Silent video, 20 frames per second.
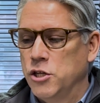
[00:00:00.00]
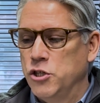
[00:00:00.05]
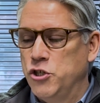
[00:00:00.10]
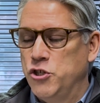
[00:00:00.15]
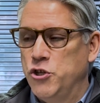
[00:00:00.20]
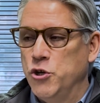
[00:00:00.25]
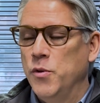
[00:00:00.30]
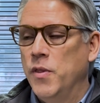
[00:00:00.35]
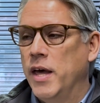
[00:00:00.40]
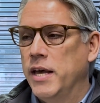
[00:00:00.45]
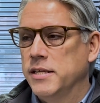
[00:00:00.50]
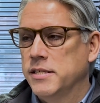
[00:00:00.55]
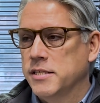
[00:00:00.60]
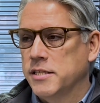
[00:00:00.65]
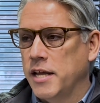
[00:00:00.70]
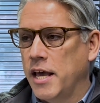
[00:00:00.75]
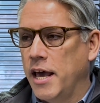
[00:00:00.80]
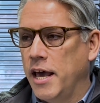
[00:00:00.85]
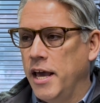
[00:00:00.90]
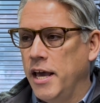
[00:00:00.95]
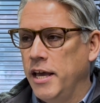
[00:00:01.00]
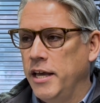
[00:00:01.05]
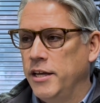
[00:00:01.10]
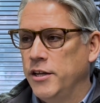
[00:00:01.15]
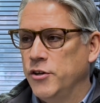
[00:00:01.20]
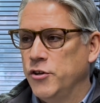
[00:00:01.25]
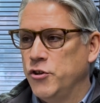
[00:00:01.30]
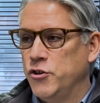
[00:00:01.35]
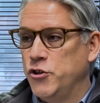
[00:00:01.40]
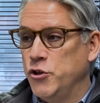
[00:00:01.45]
do they stay,
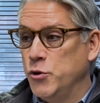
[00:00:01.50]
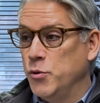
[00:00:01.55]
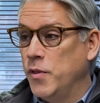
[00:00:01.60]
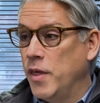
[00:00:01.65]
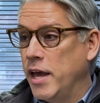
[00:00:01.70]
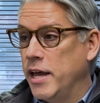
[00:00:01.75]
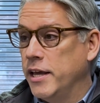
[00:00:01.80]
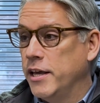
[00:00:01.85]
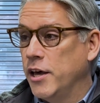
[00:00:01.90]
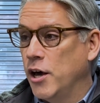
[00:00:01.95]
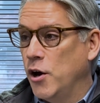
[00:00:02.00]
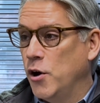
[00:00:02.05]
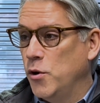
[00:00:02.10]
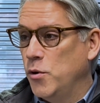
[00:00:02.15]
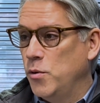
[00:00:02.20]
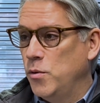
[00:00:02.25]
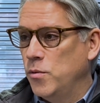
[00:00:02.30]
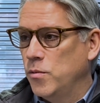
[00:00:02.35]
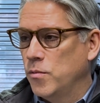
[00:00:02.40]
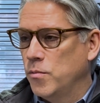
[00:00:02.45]
do they go?